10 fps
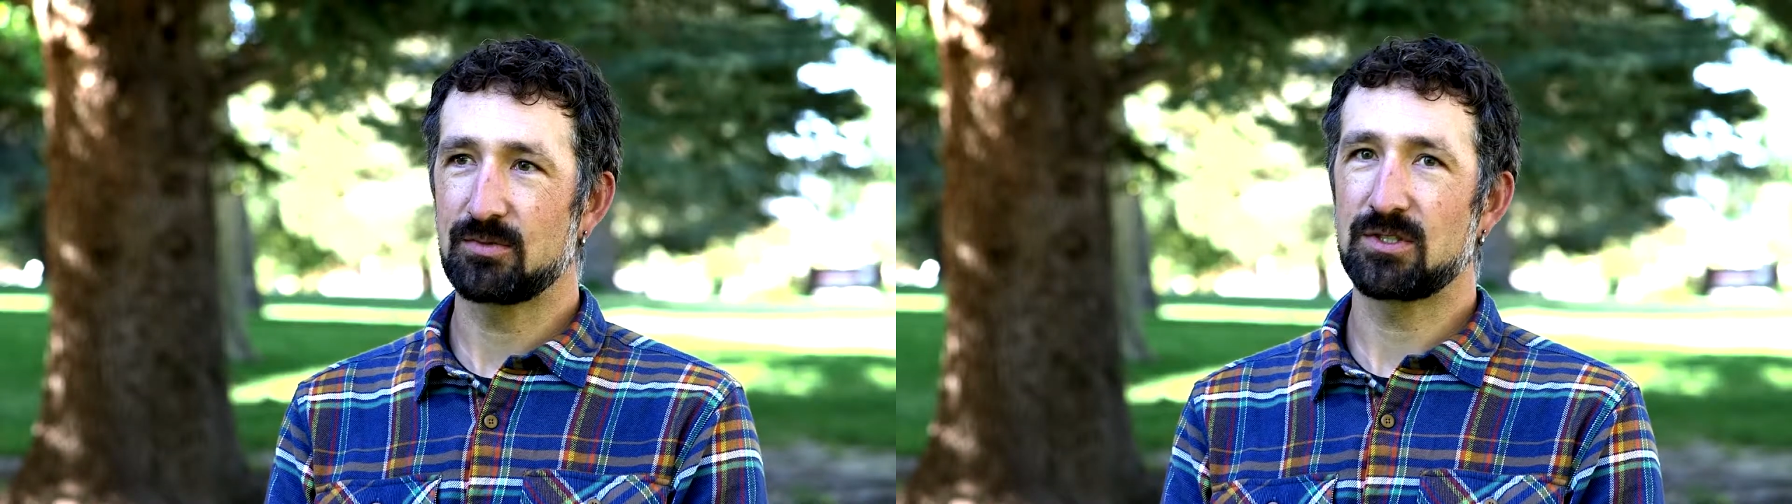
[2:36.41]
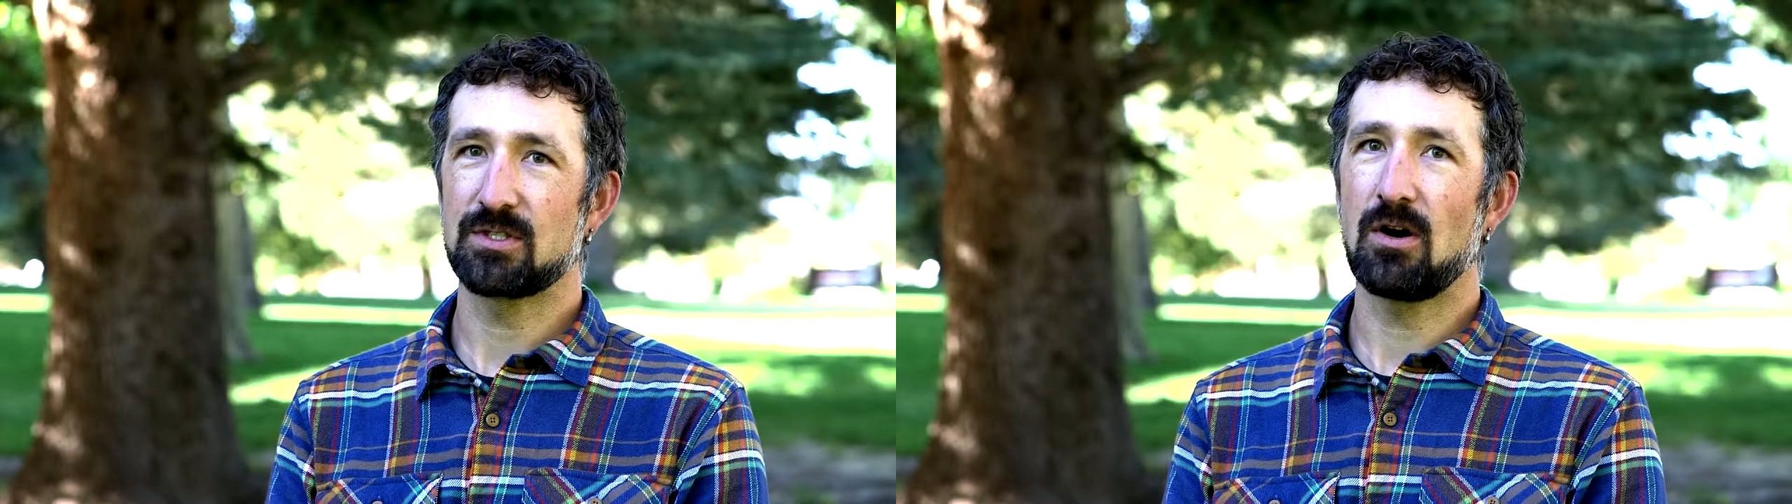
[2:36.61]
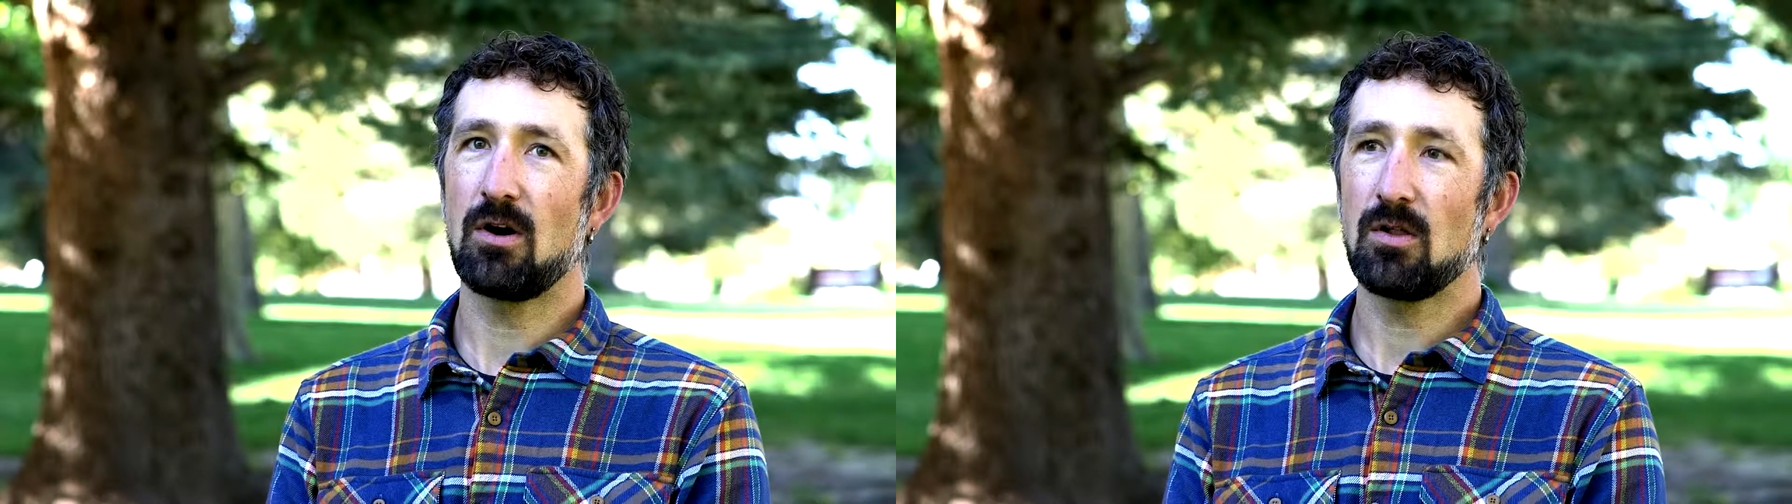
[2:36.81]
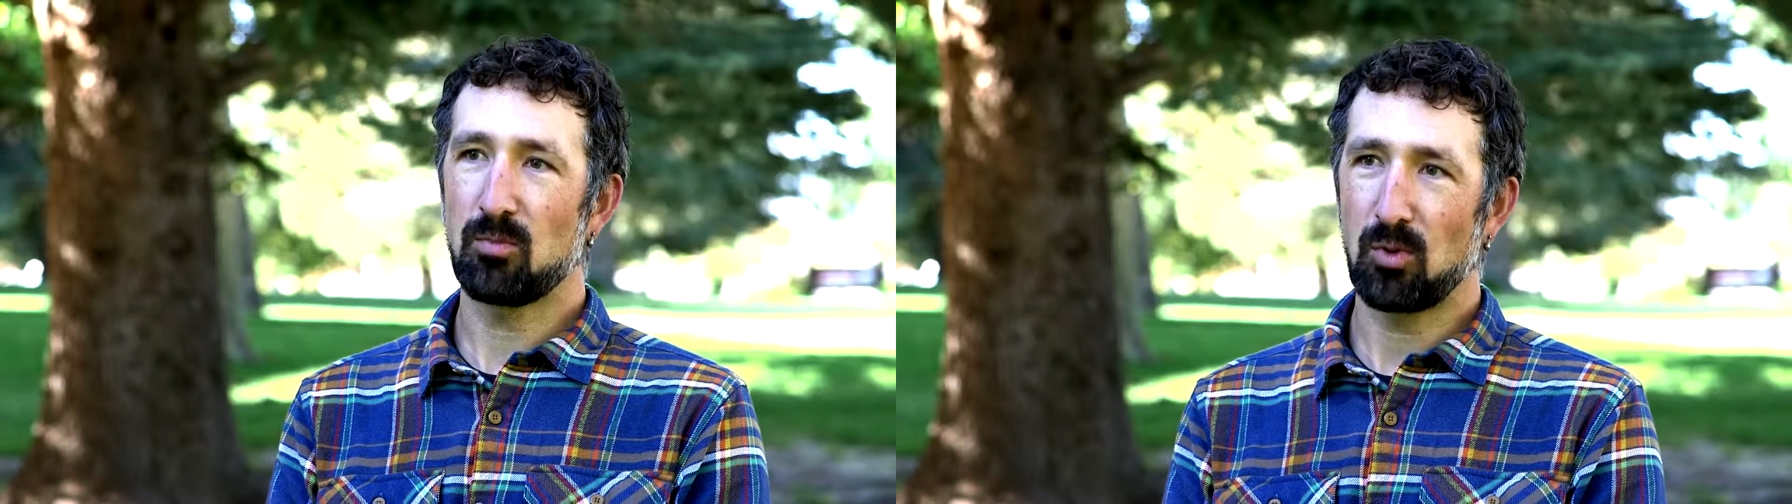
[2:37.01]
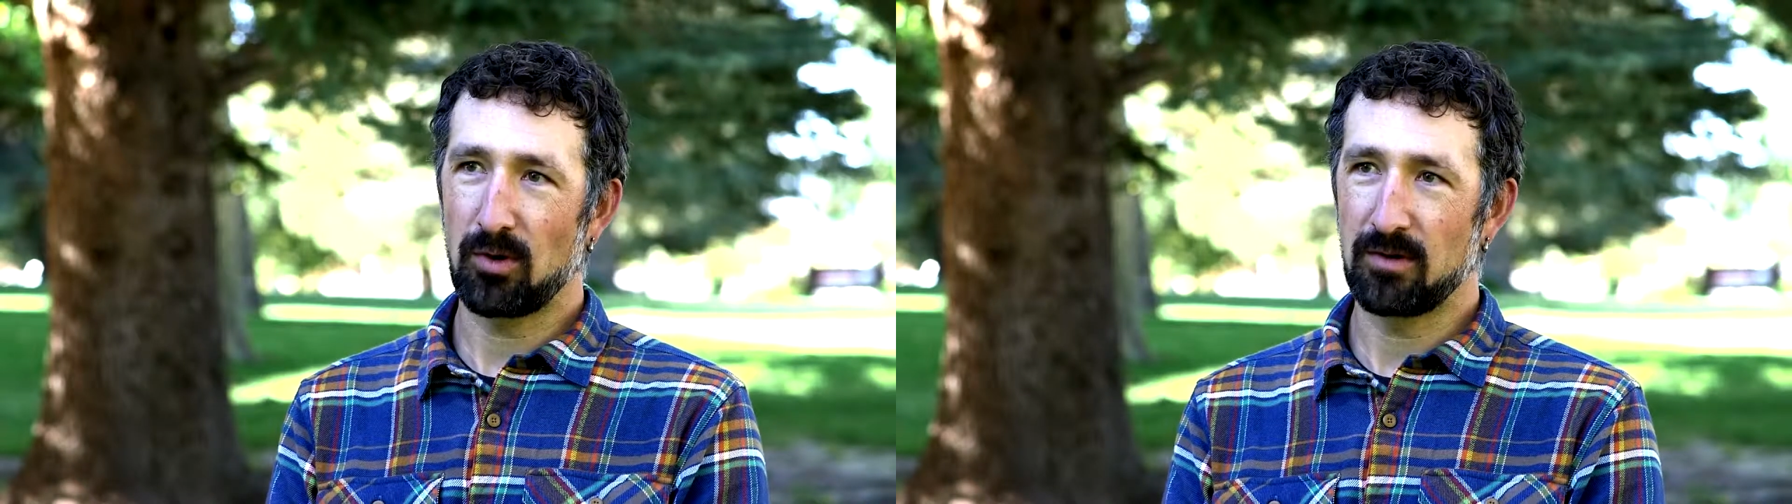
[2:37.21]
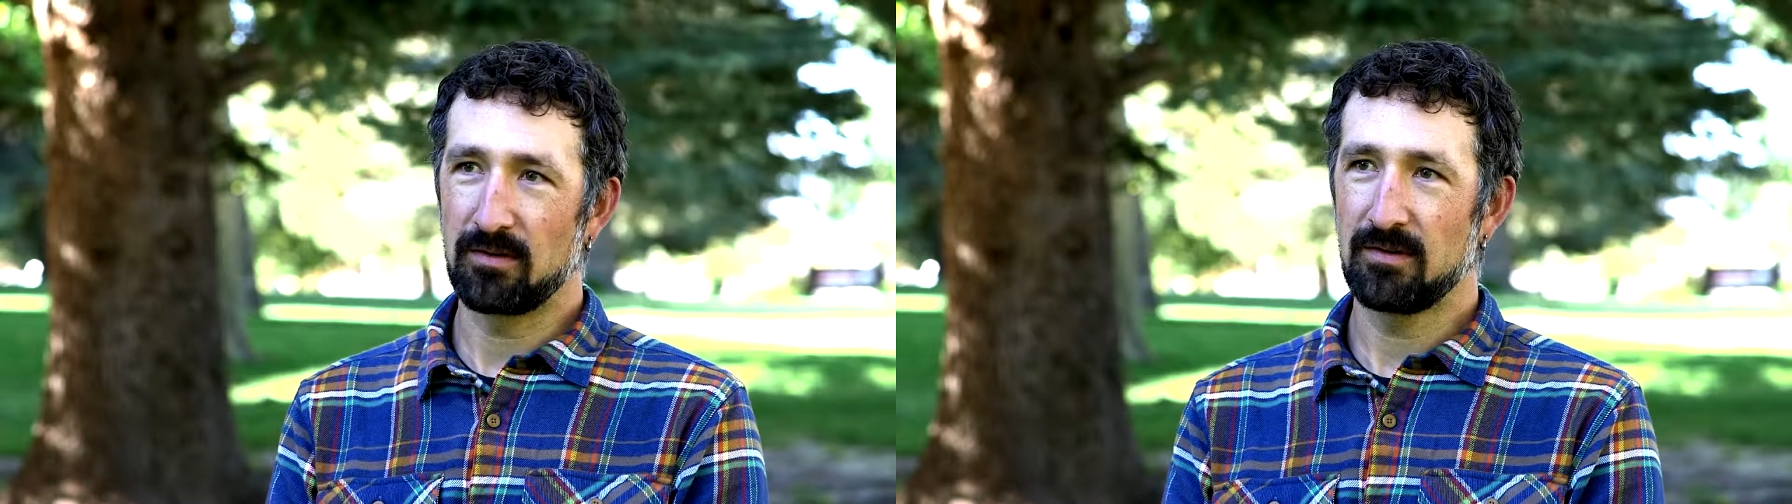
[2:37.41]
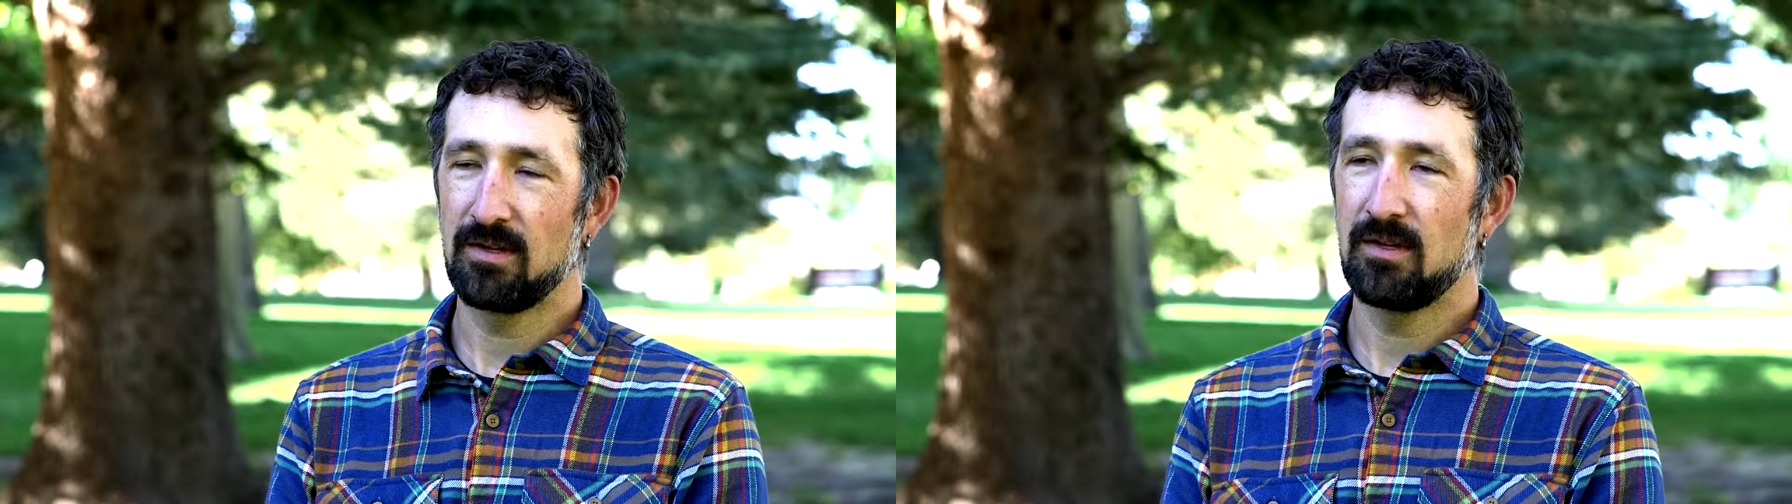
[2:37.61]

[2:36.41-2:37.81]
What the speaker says: which is all important